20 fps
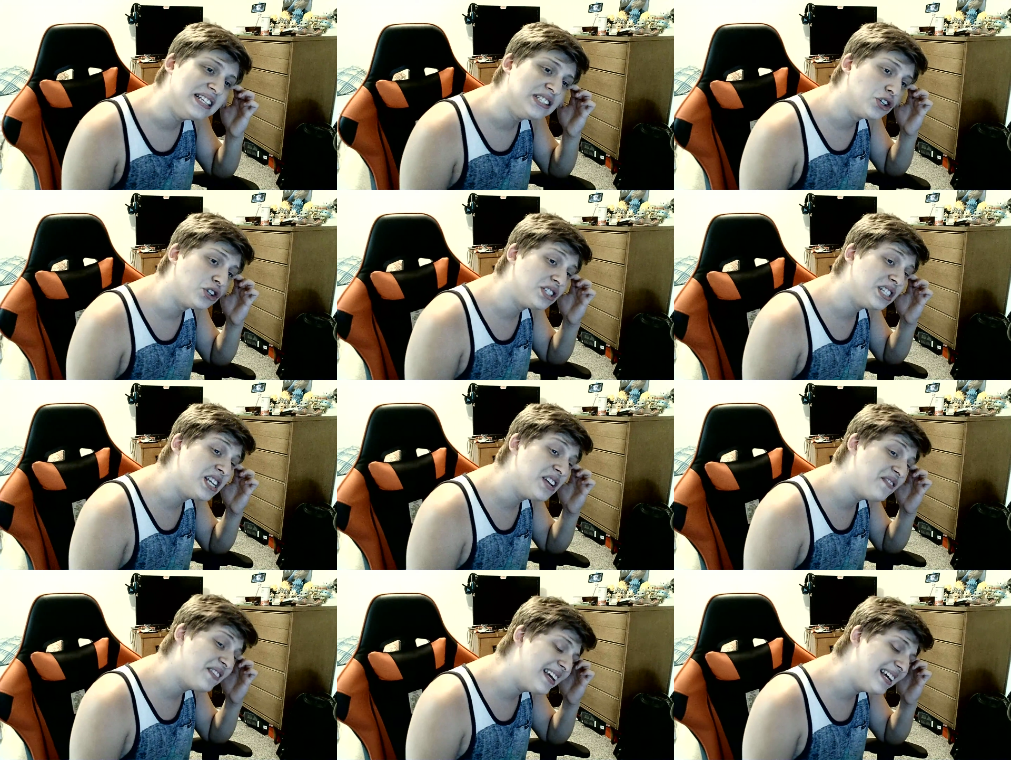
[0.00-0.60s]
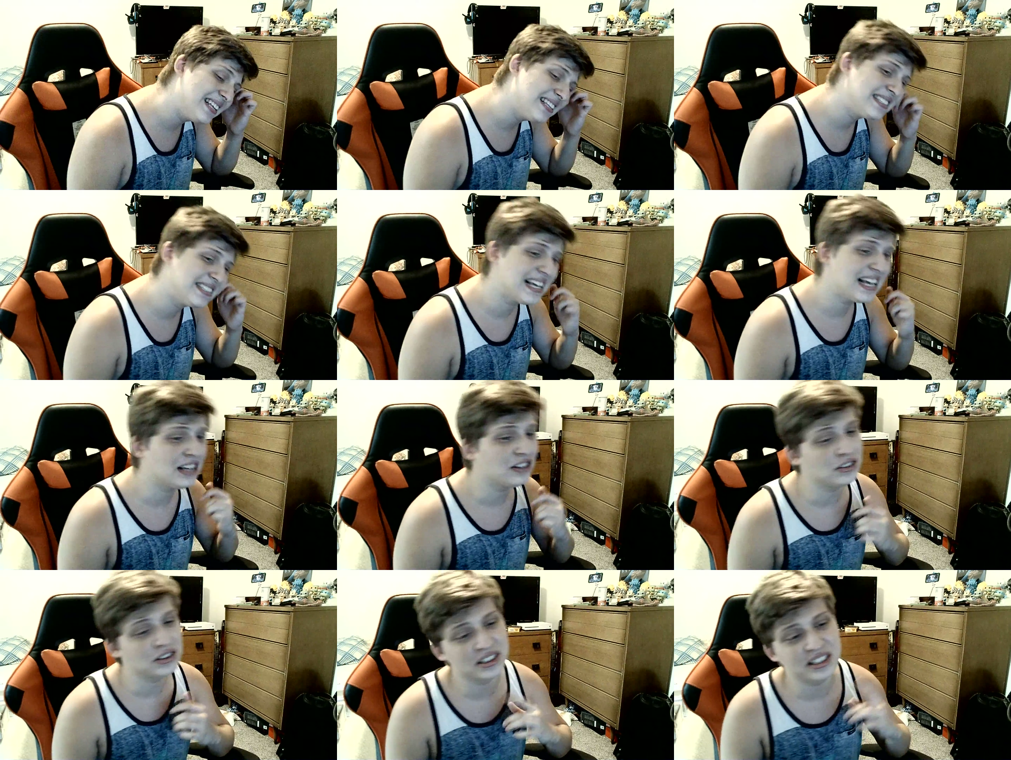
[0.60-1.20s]
certificates,
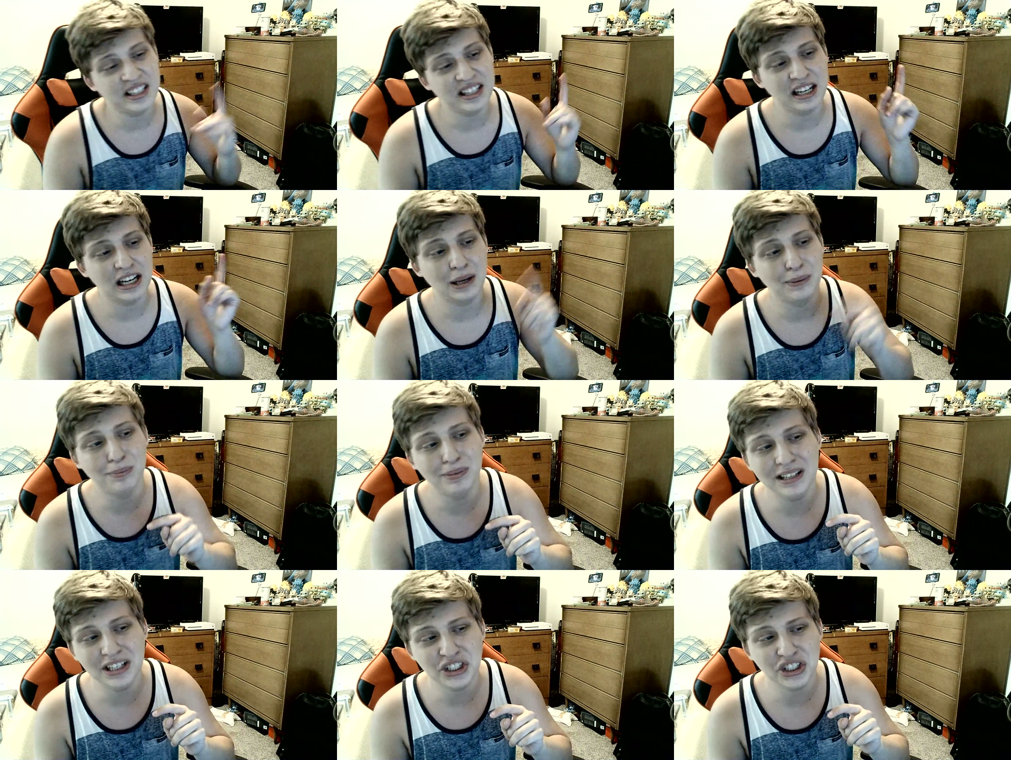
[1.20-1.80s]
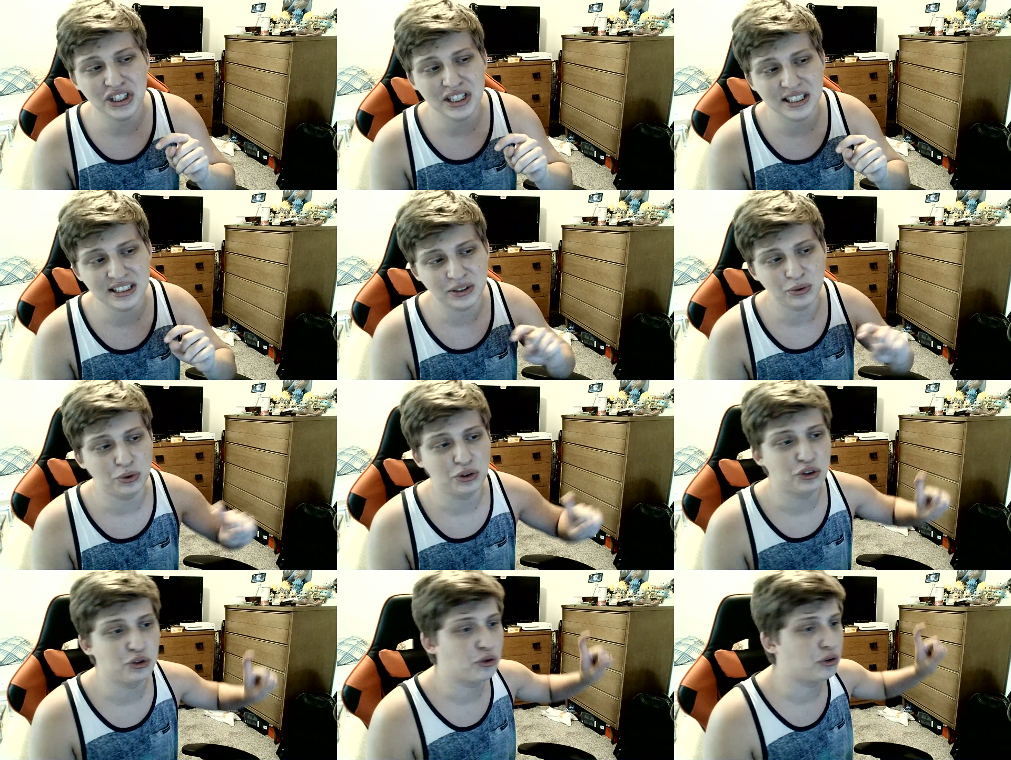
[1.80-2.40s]
else than completionist,
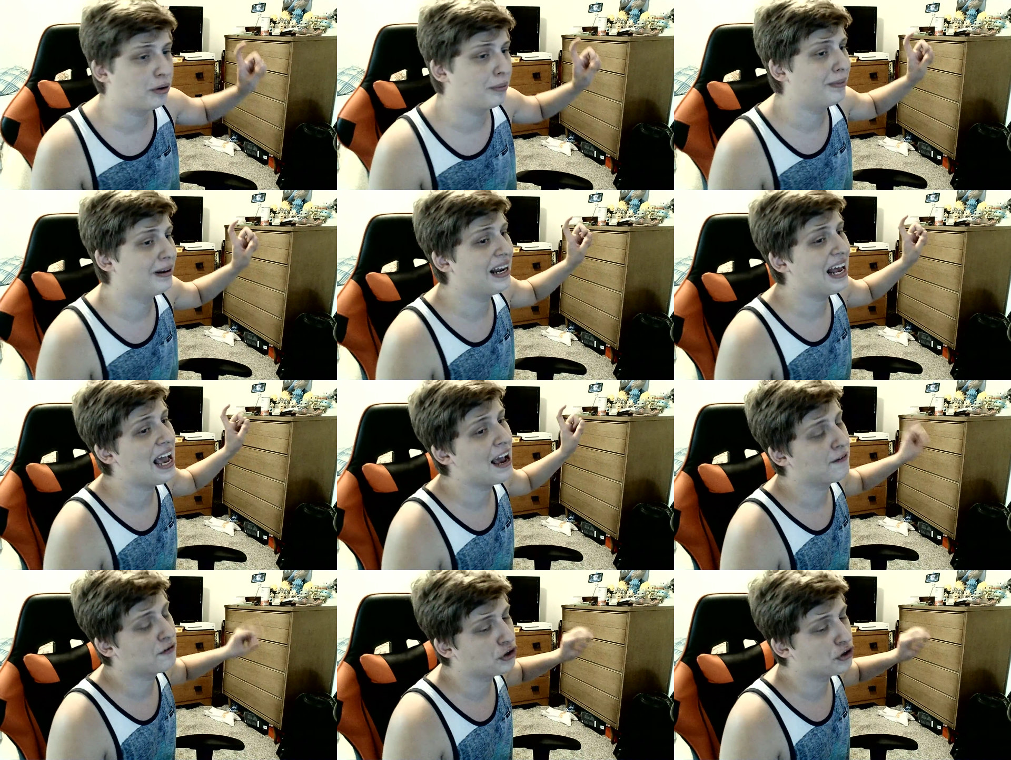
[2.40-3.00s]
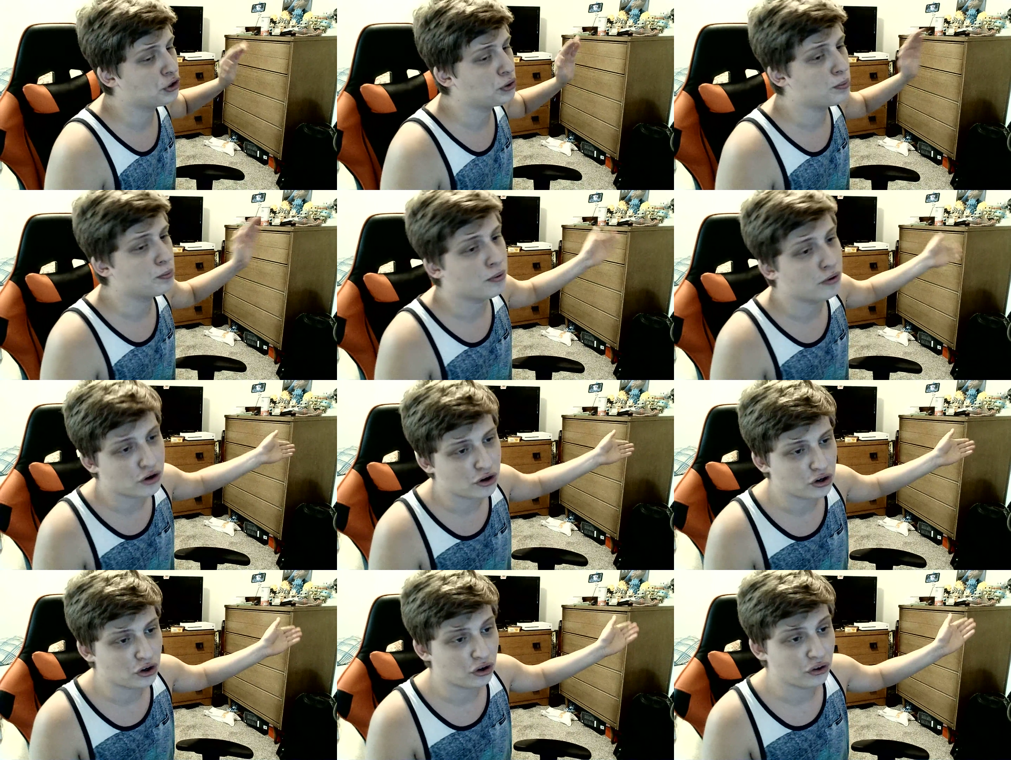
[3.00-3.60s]
which would have been after you
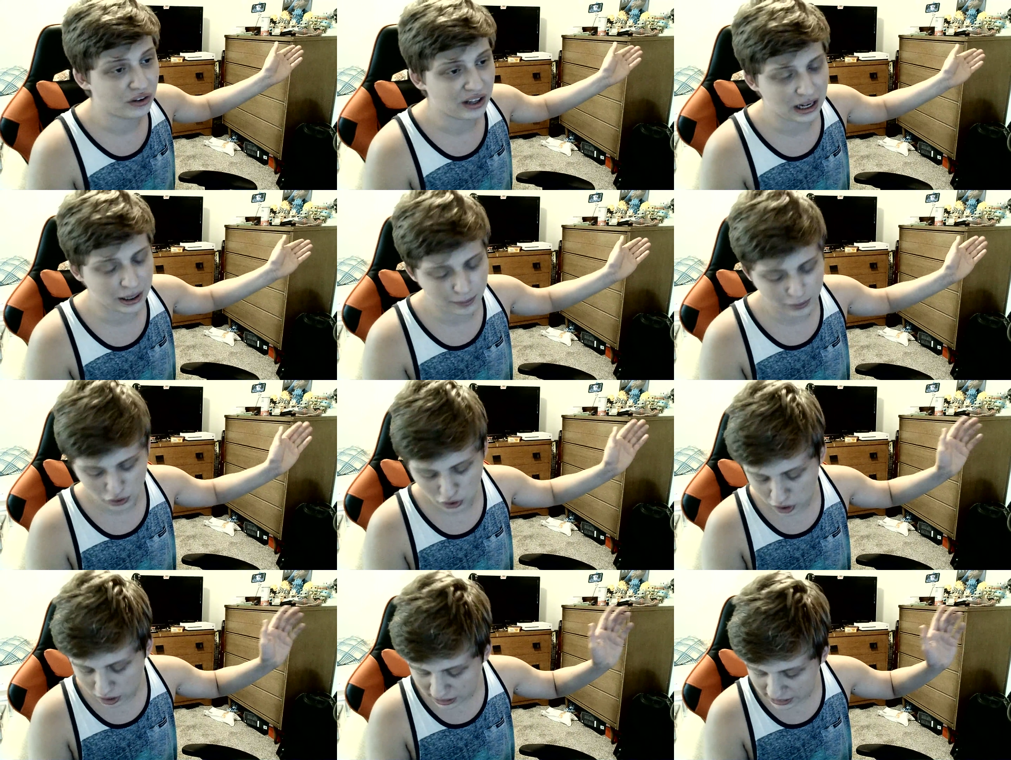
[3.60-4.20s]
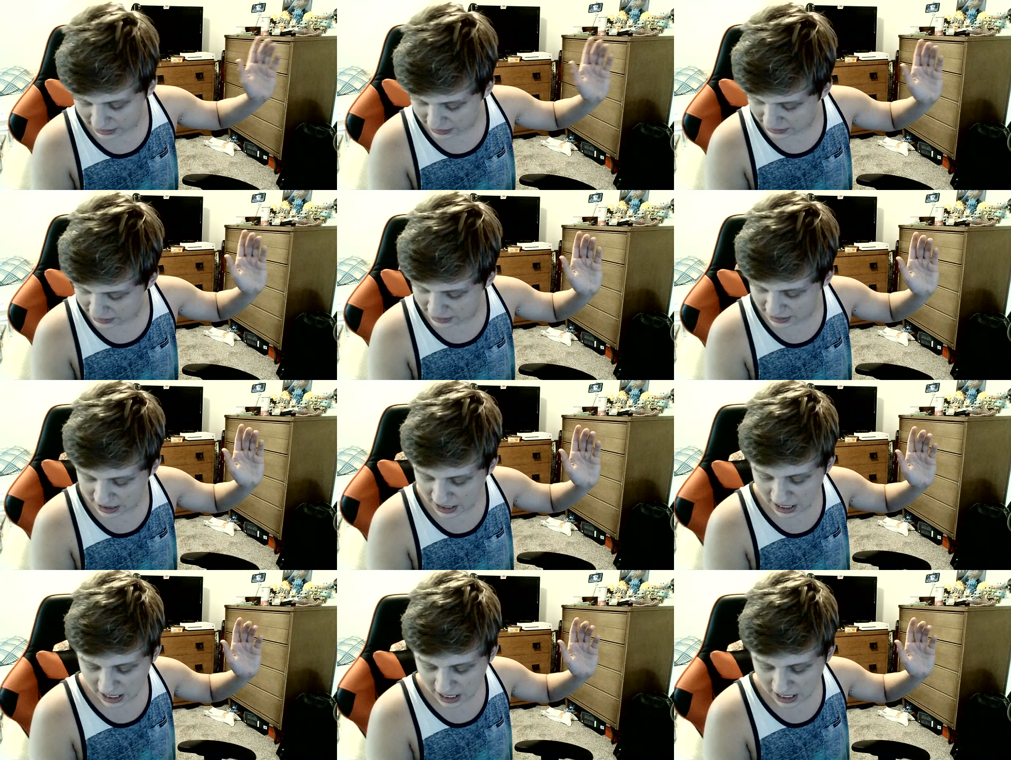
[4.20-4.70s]
burned all the animatronics.